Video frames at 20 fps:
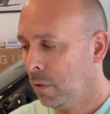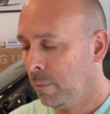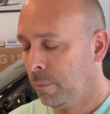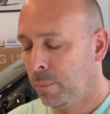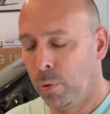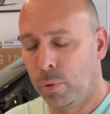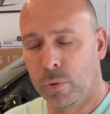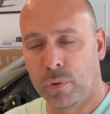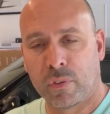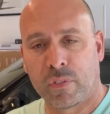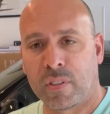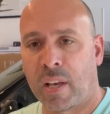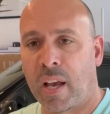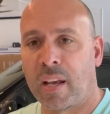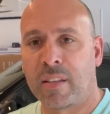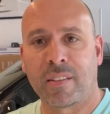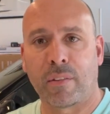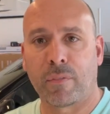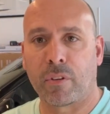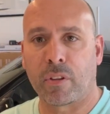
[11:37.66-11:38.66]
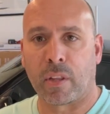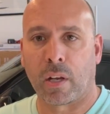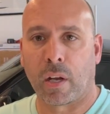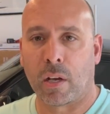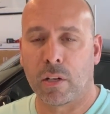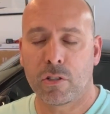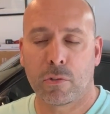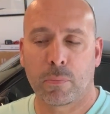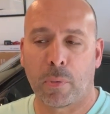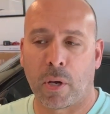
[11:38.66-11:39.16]
boots, has everything.
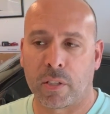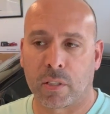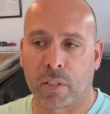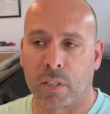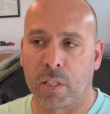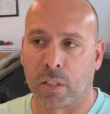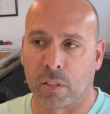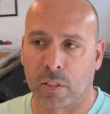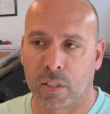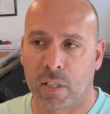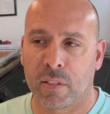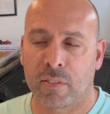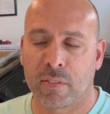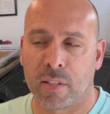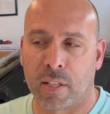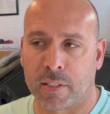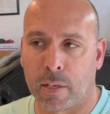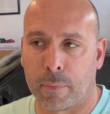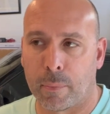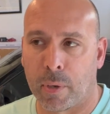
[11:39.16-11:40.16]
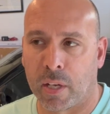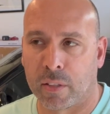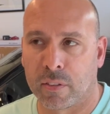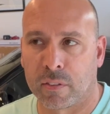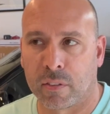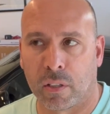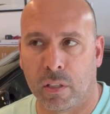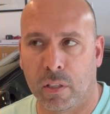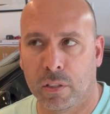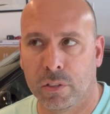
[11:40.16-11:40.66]
I'll just buy the kit. The kit's not that bad. It's
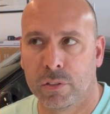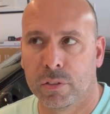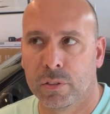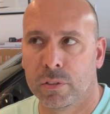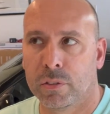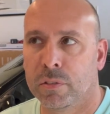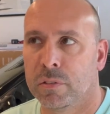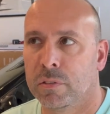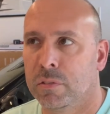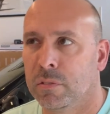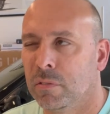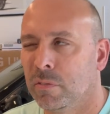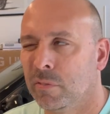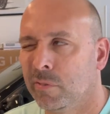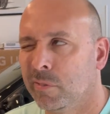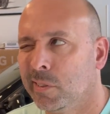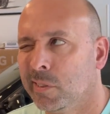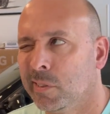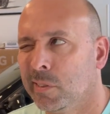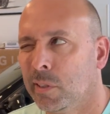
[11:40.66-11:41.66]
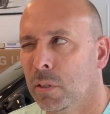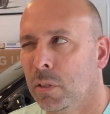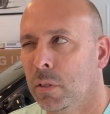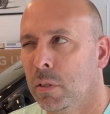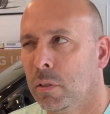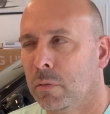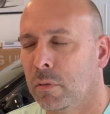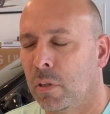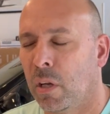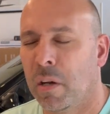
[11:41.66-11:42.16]
100,
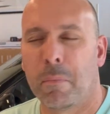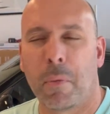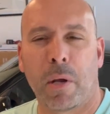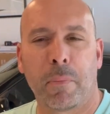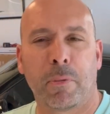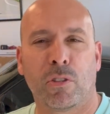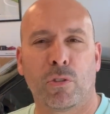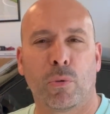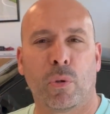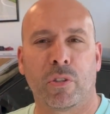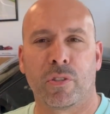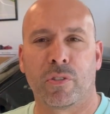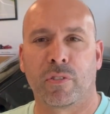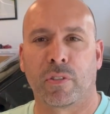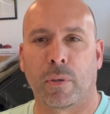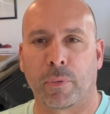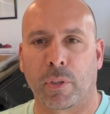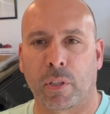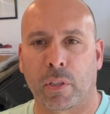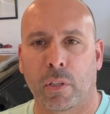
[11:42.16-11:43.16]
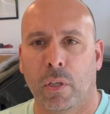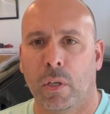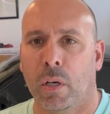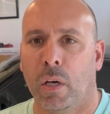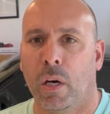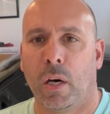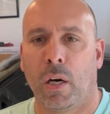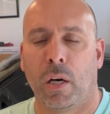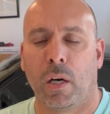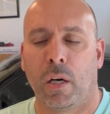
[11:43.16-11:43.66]
no, it might be 200 something.
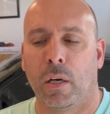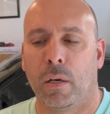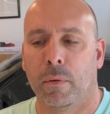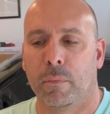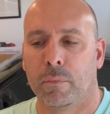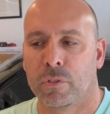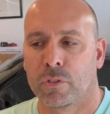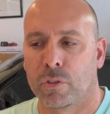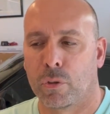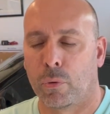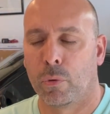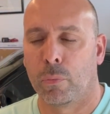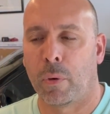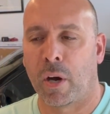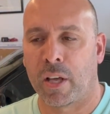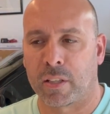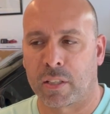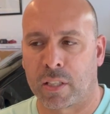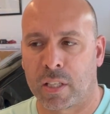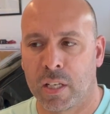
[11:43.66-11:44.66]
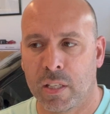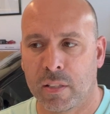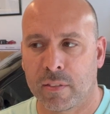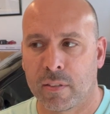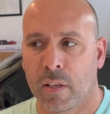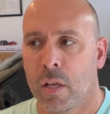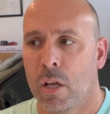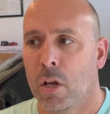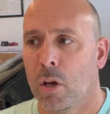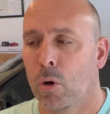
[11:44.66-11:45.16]
So we'll buy the kit.
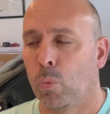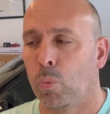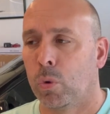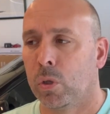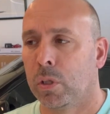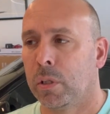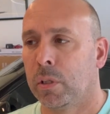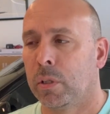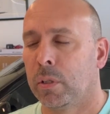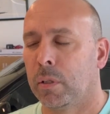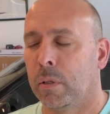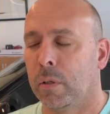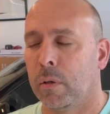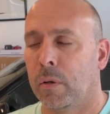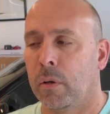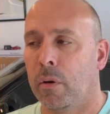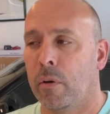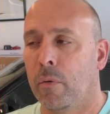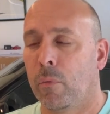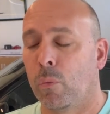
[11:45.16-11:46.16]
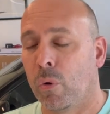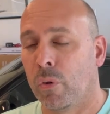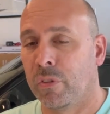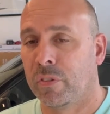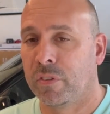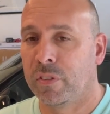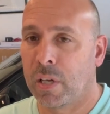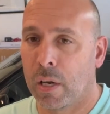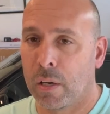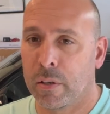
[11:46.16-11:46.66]
We will
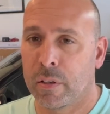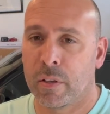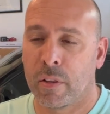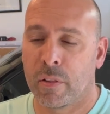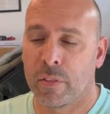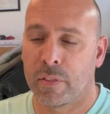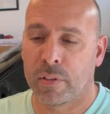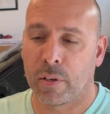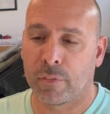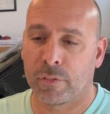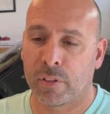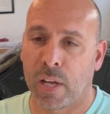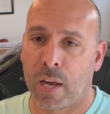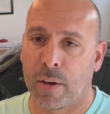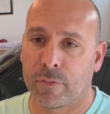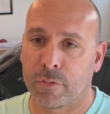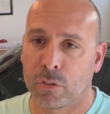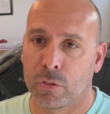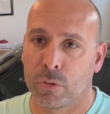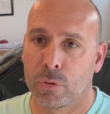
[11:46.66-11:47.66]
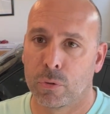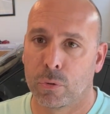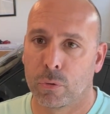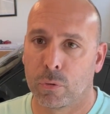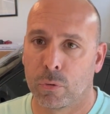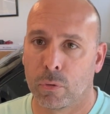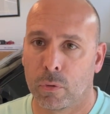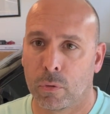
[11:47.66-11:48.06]
definitely have to